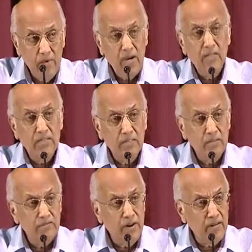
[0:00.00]
We
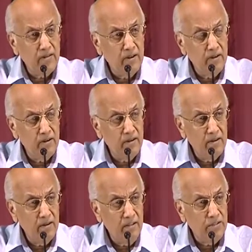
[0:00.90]
ask the father,
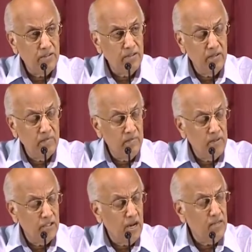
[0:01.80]

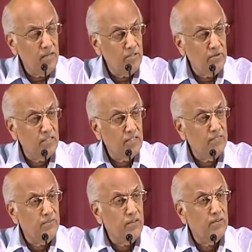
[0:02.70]
a child needs to ask
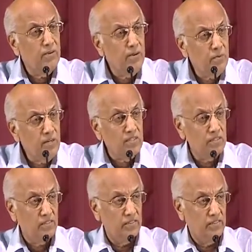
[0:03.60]
his father only
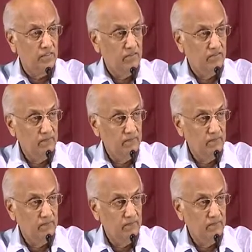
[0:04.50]
once.